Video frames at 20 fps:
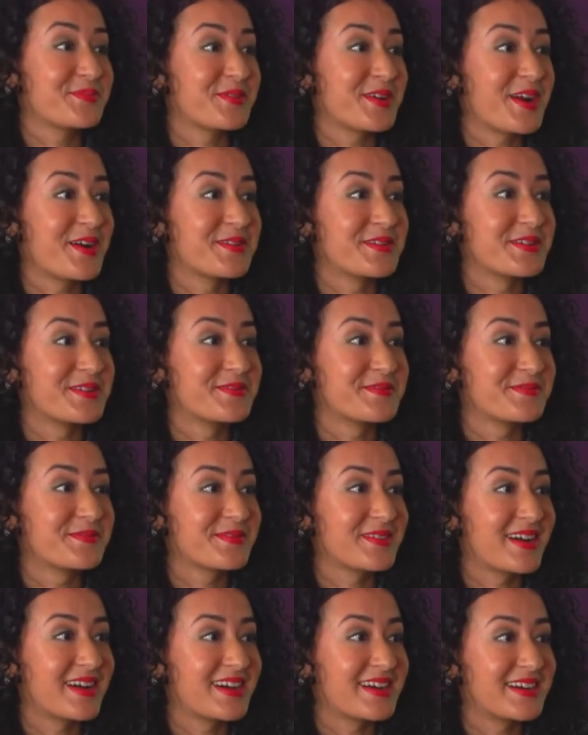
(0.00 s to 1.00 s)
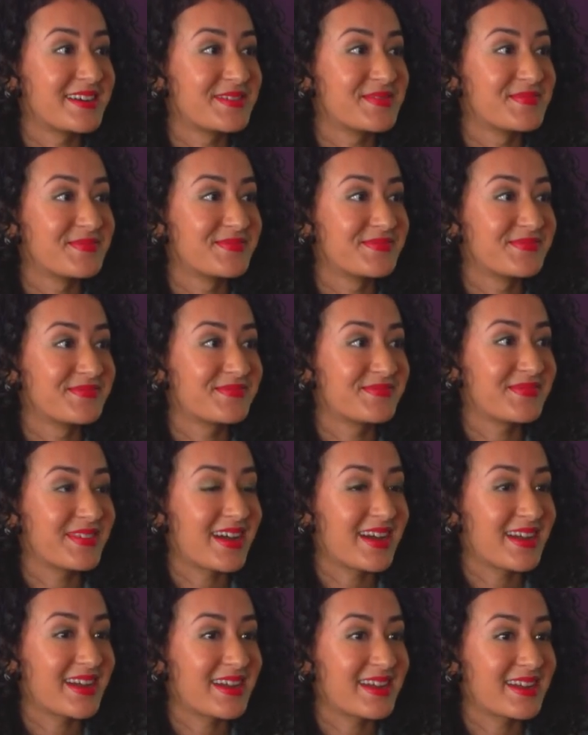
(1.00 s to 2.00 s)
proud of. Um,
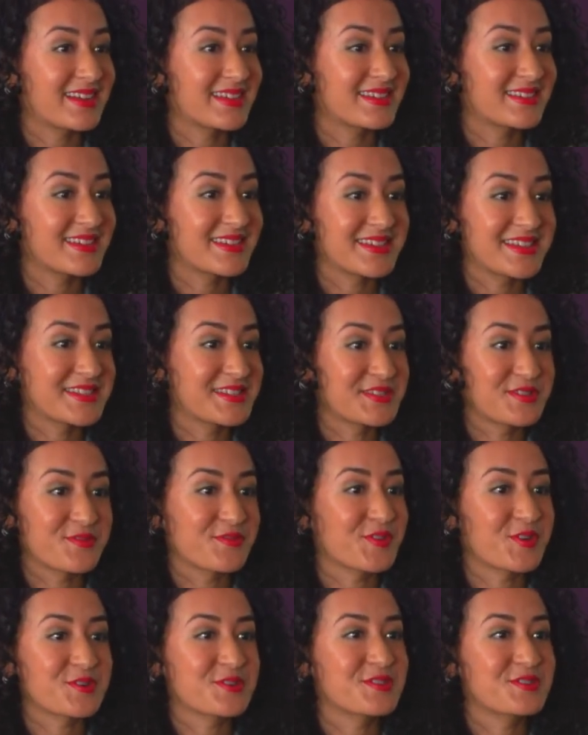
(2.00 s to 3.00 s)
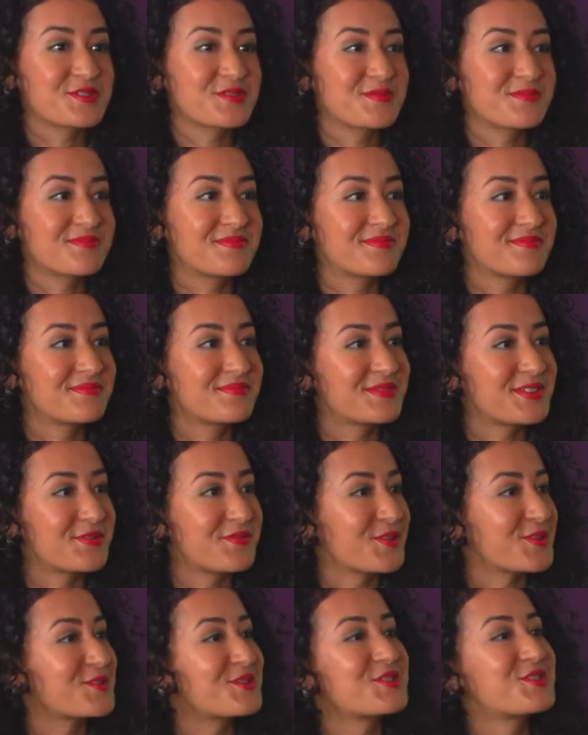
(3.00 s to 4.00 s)
I it, it's the first the
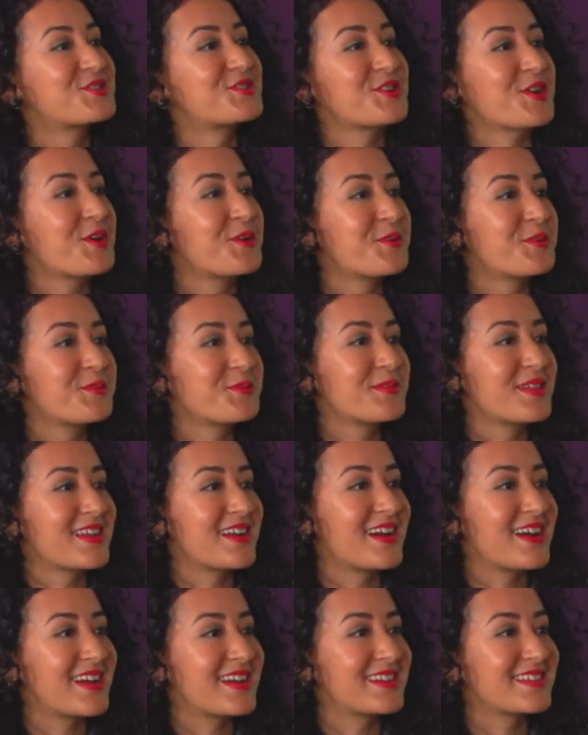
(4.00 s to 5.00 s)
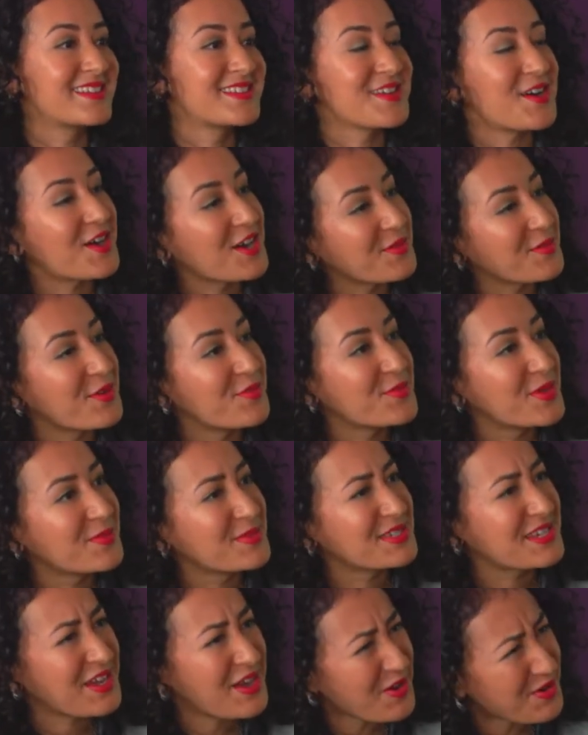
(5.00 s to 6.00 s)
first show that I talk about when
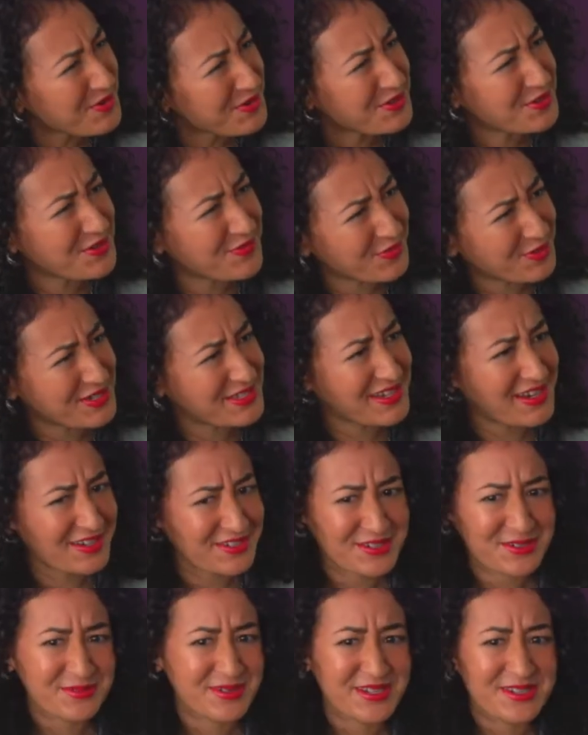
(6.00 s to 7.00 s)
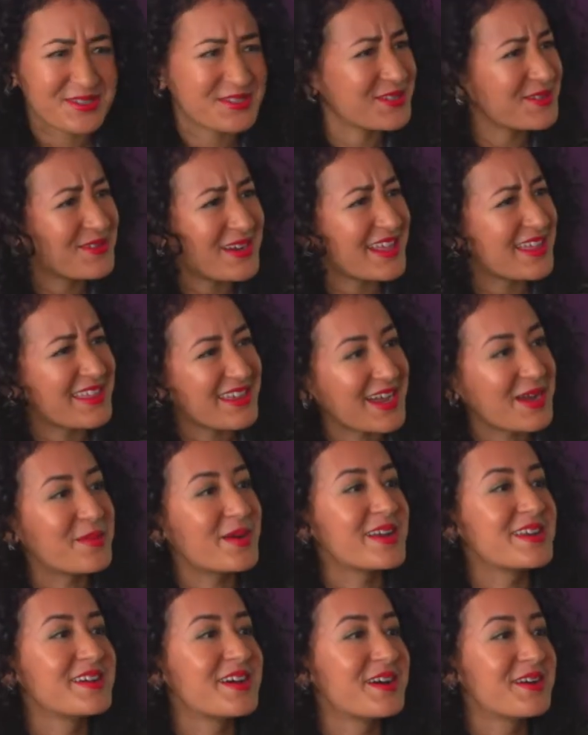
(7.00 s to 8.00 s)
people say, "Oh, you're a voice actor. What do you do? Anything I
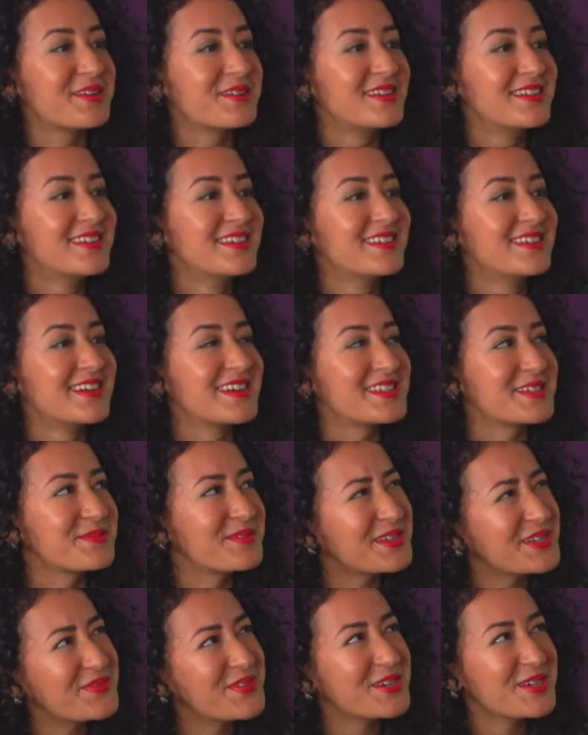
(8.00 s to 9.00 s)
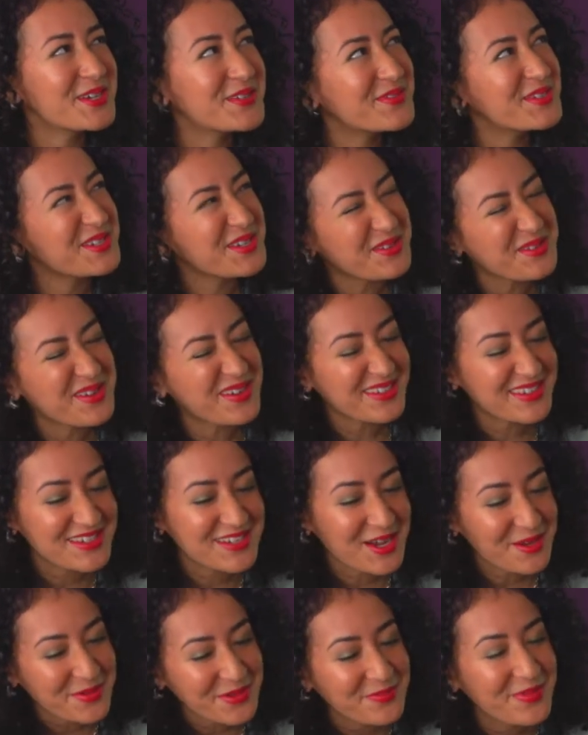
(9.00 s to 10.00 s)
might know?" I say, "Well, have you heard of a show called
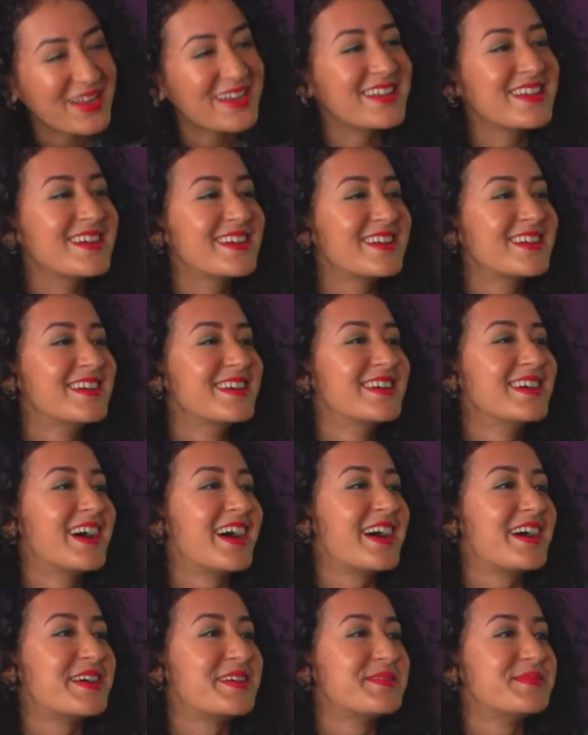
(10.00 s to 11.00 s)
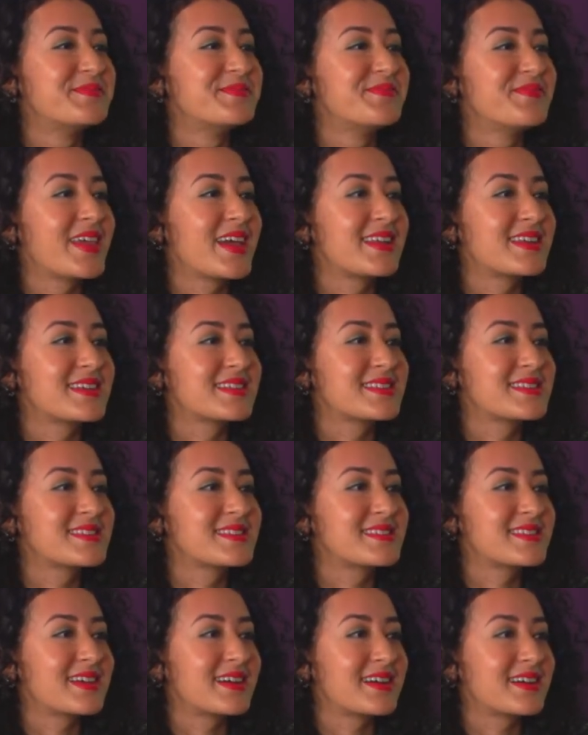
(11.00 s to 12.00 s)
Atomic Betty?" Um, and
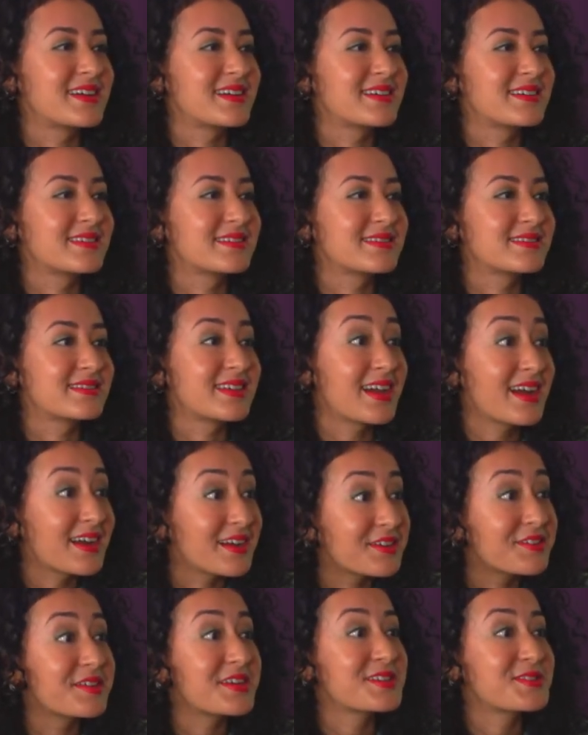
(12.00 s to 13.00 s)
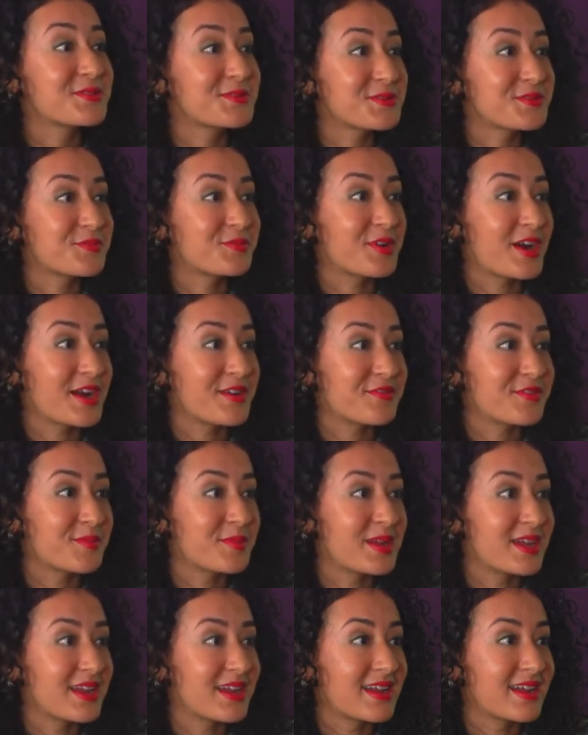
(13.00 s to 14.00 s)
it's uh, yeah, a great source of pride for
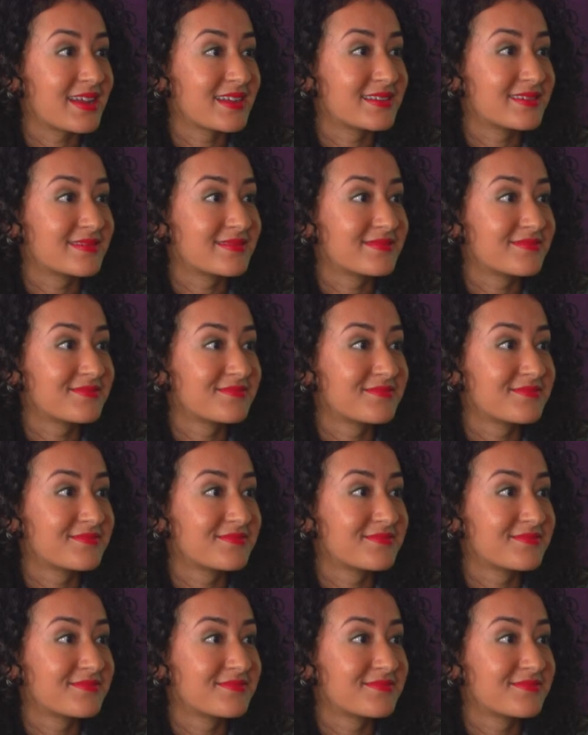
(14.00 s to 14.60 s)
me, and